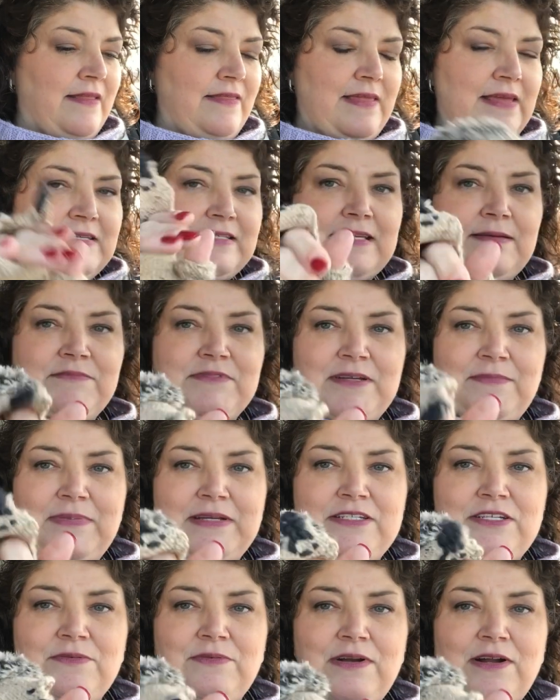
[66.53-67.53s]
they seem to
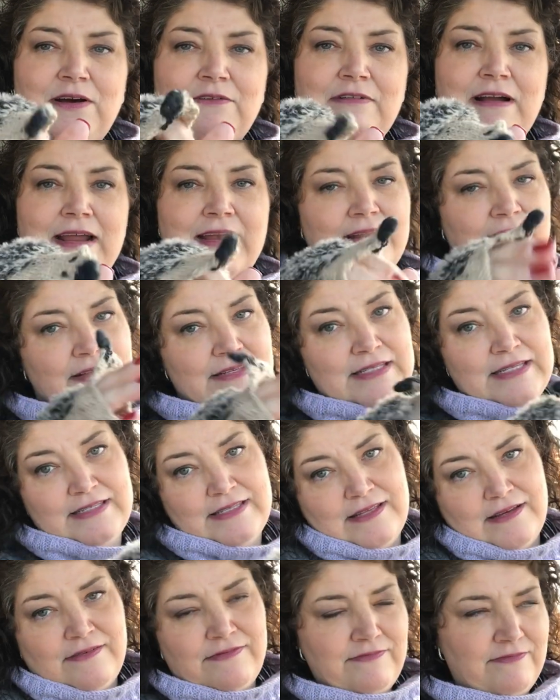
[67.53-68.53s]
be doing all right this
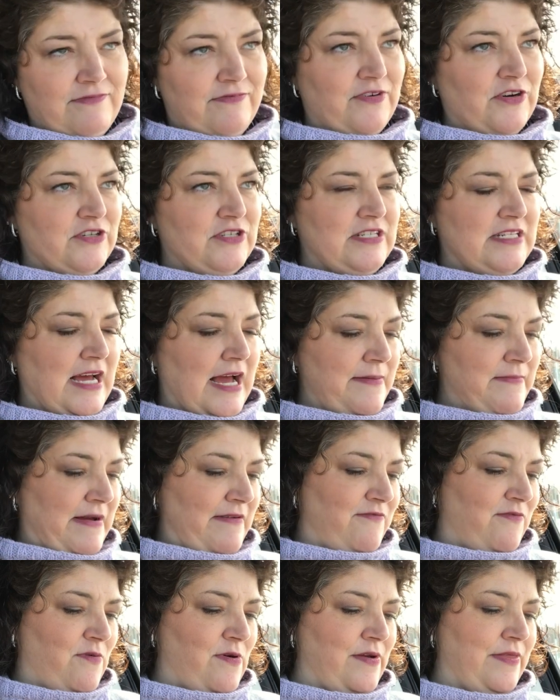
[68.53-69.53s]
is the first time
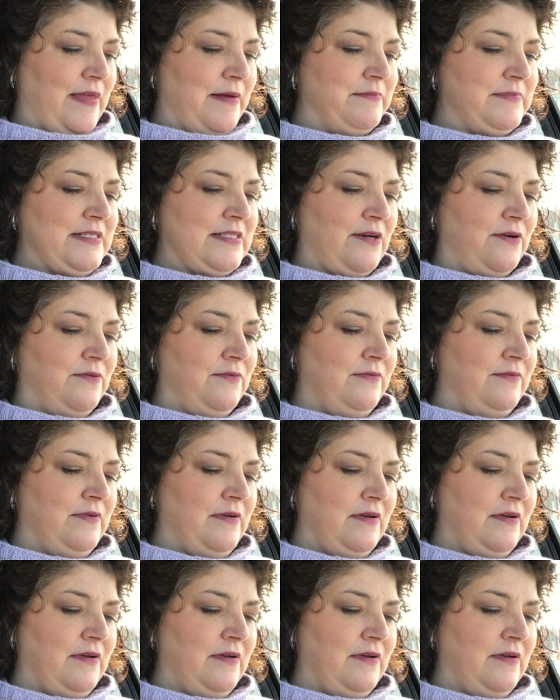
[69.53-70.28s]
I've worn them so